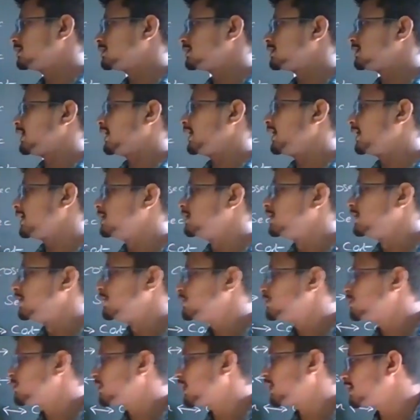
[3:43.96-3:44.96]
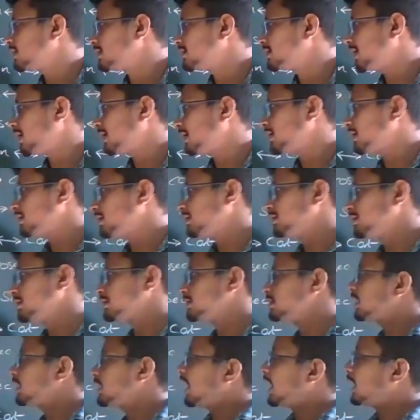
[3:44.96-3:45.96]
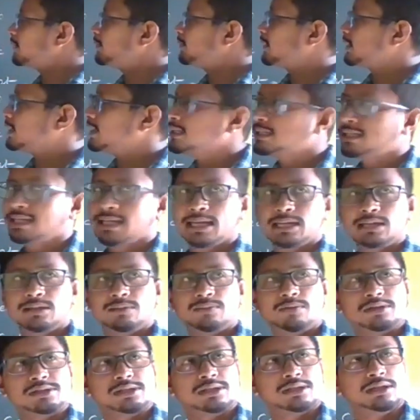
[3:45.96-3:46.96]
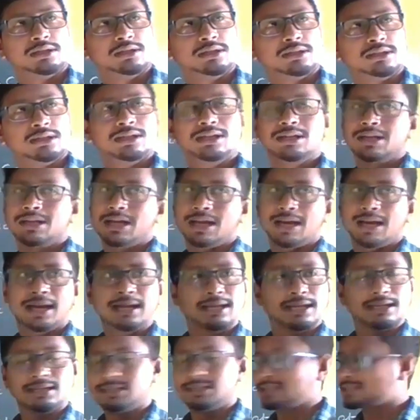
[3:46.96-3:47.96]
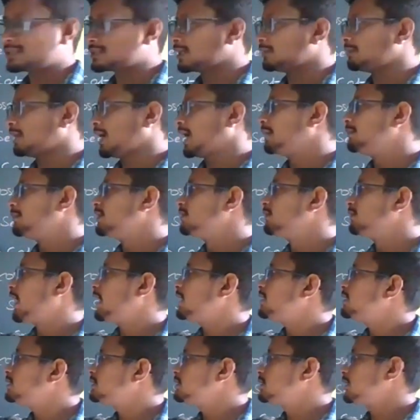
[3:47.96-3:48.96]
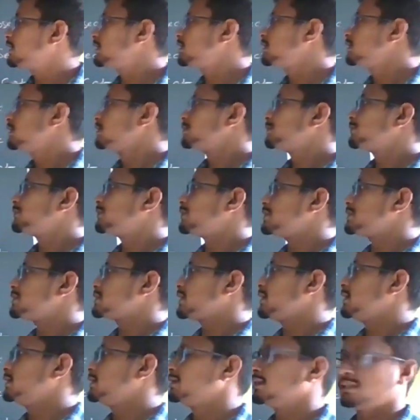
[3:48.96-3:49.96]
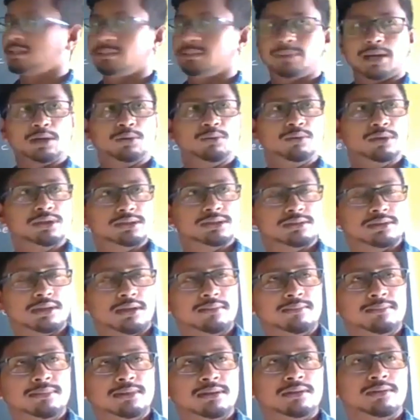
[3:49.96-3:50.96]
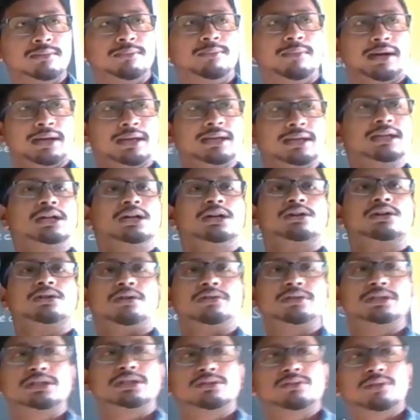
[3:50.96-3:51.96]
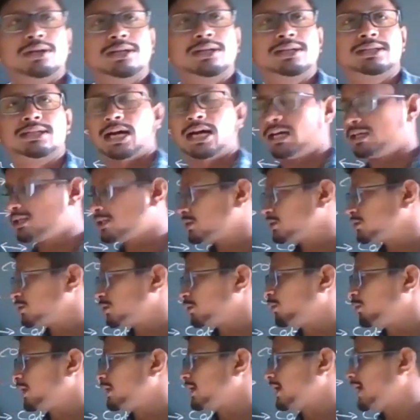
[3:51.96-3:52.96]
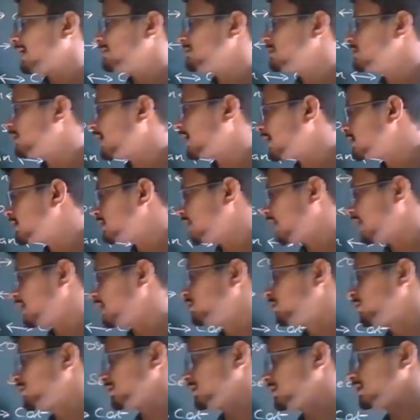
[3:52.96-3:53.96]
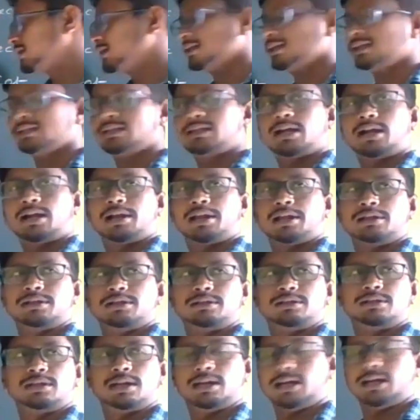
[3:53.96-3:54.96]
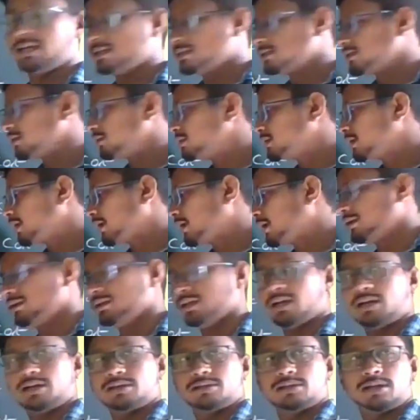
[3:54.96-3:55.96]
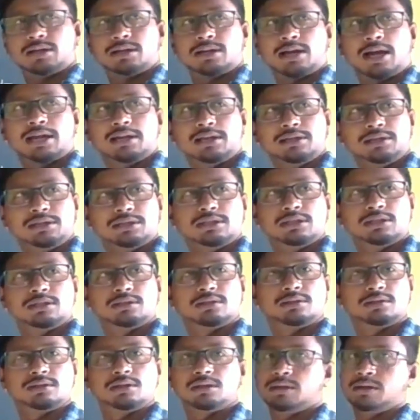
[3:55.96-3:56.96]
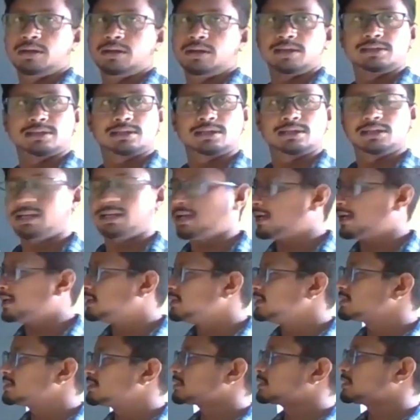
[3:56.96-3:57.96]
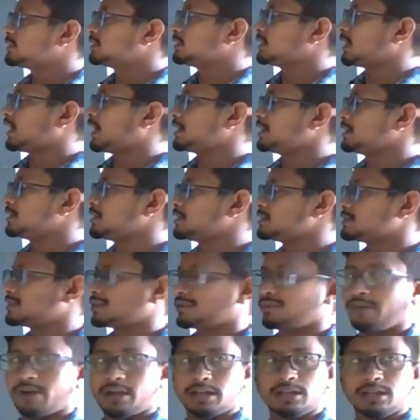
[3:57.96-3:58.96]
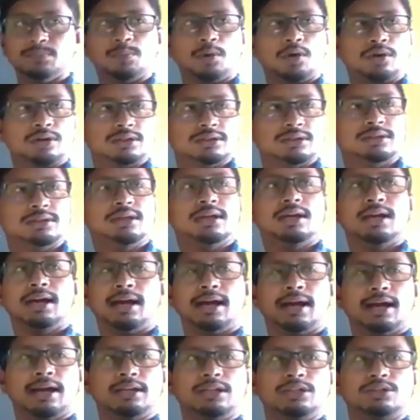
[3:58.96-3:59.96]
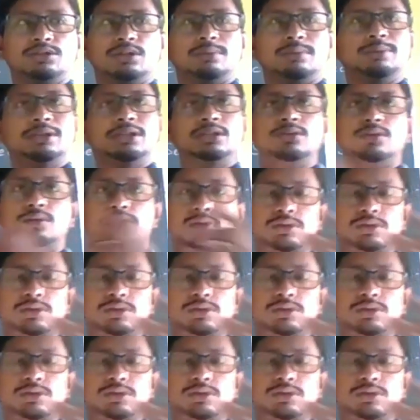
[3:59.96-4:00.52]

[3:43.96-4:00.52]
identity. And to get the third identity, I have again taken the first identity. And this time I have divided the first identity by which term? By cos square theta. So when I have divided, I got the third identity. And this is our third identity. Is it clear? And these three identities are very important, and it will be